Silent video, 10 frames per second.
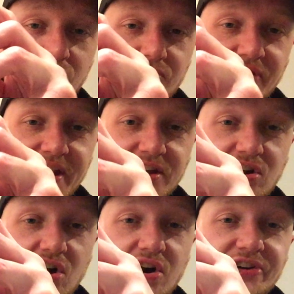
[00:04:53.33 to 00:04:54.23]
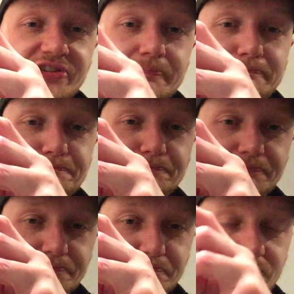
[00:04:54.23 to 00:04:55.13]
of a card.
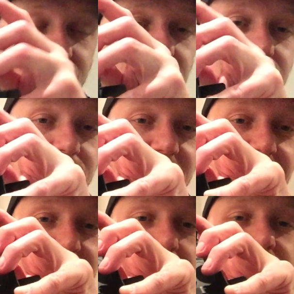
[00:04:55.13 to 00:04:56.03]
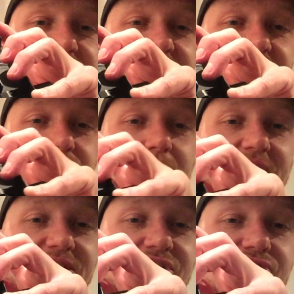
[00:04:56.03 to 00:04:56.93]
You can take some
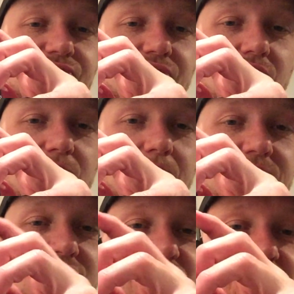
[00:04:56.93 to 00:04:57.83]
hints from the